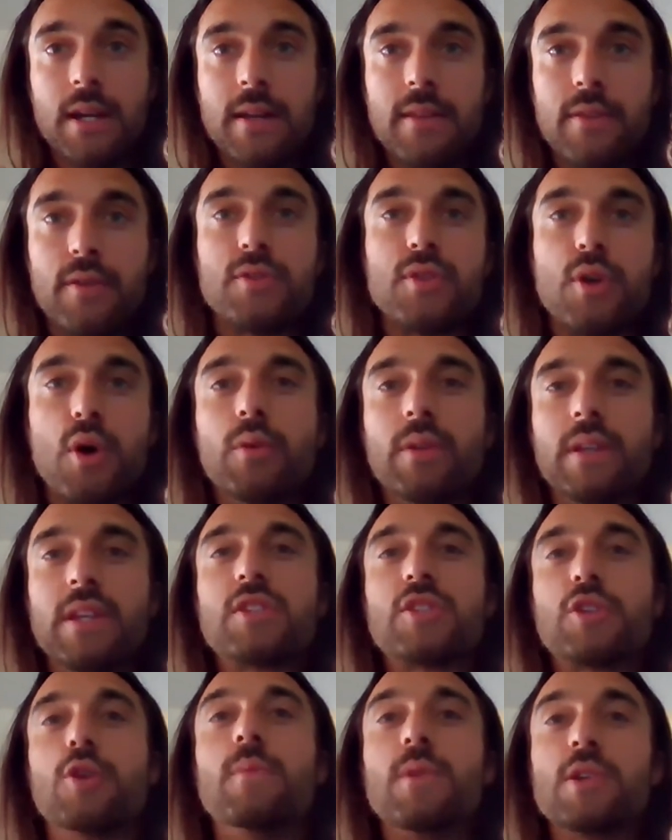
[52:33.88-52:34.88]
There's only
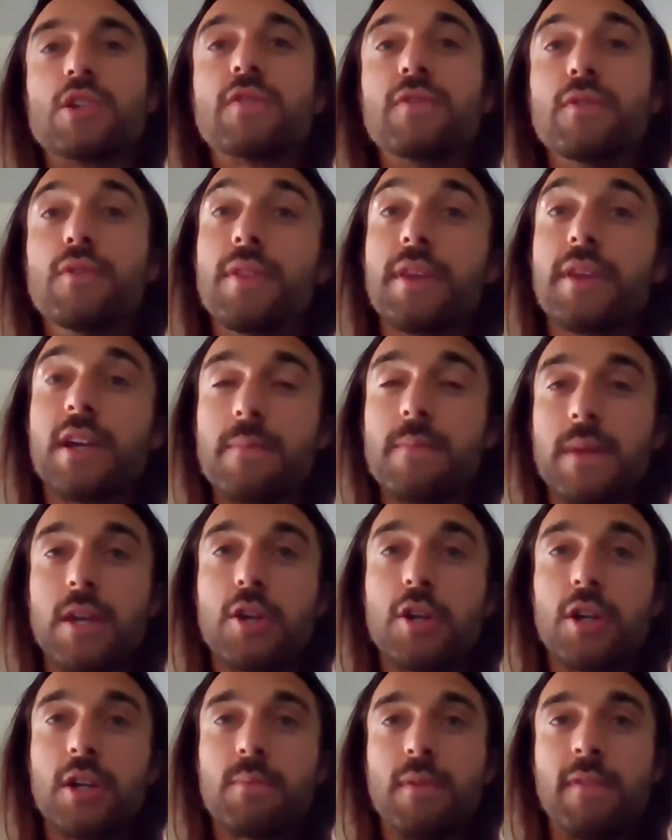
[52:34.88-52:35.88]
so much food that can be
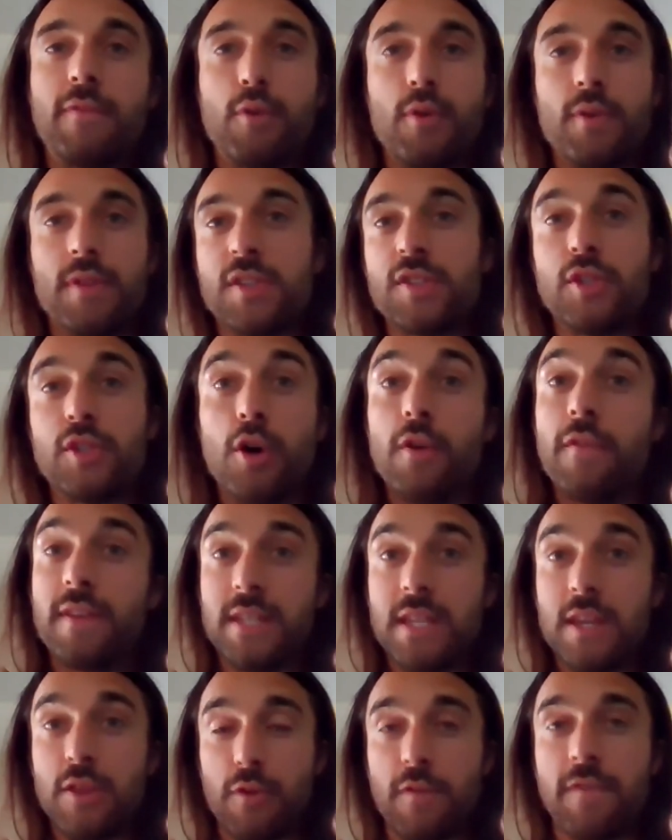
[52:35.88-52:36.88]
cooked before the stove
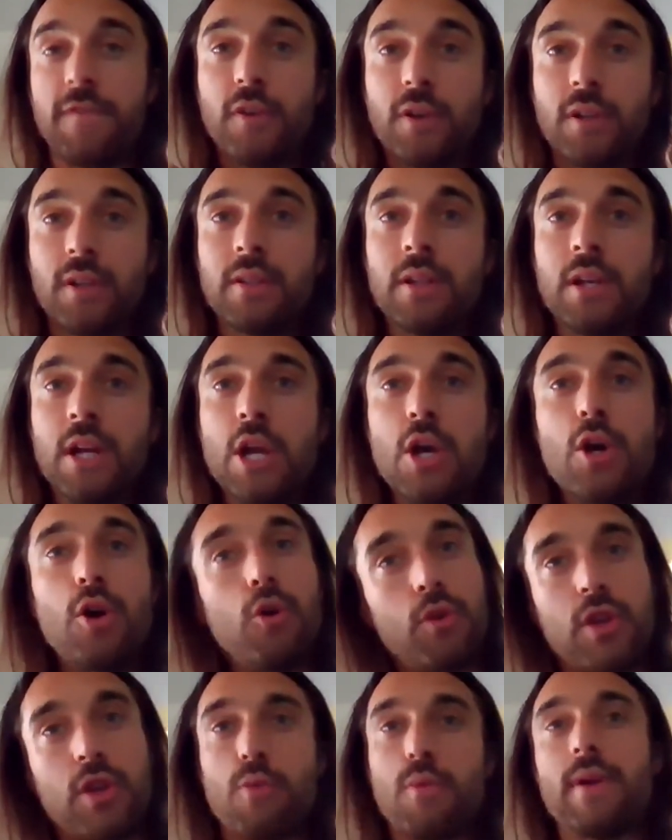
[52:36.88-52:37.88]
is either full
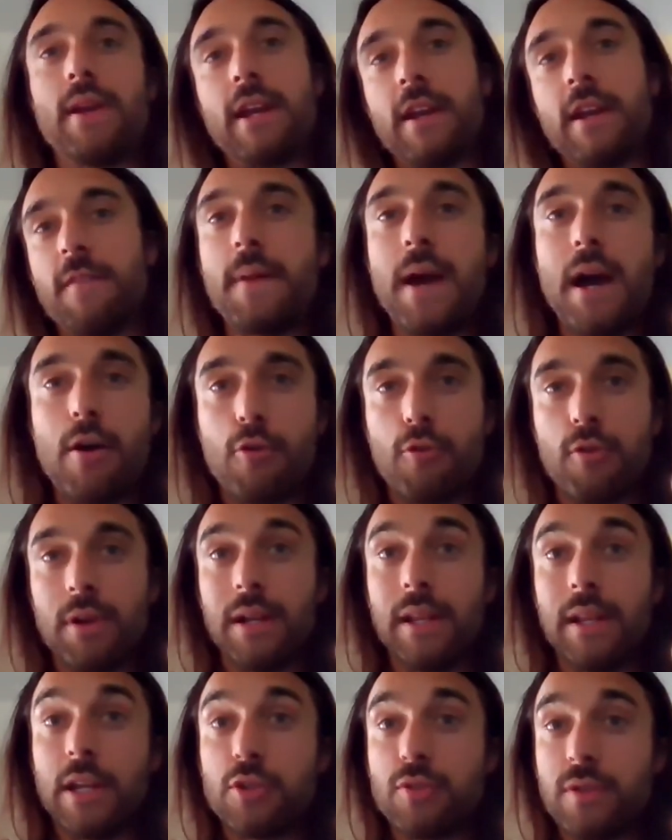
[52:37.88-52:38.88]
or you run out of power and
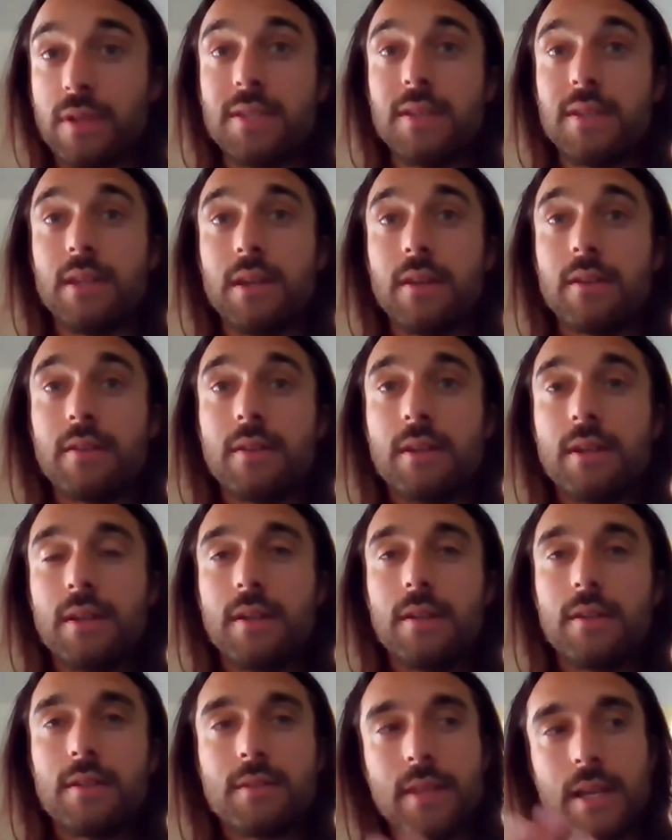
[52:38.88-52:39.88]
electricity.
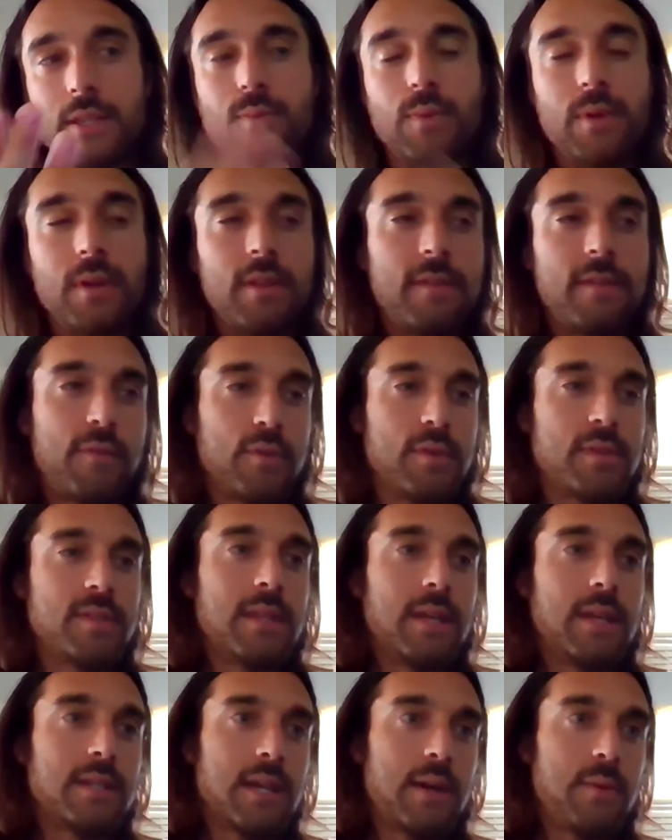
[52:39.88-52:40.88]
So that's one of the first
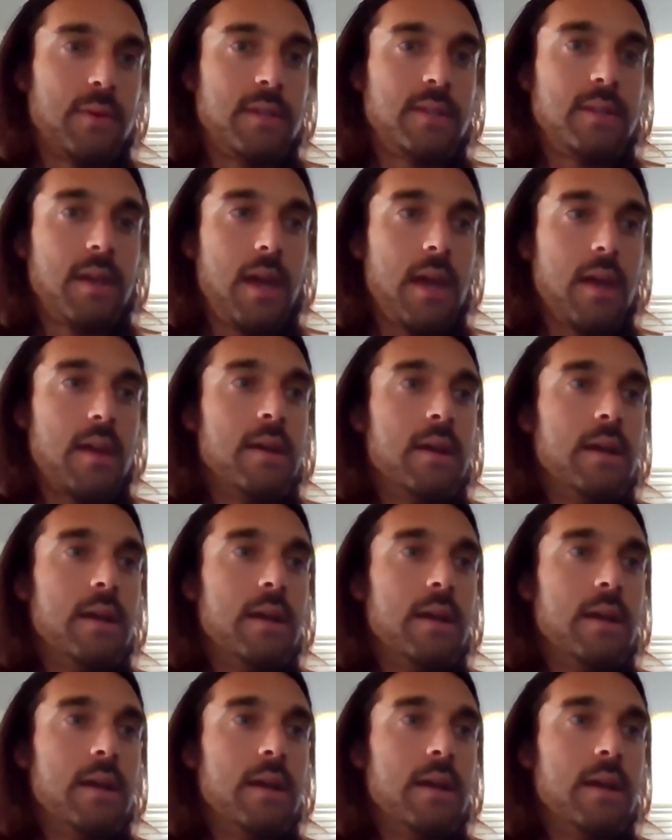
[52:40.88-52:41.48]
things I would say.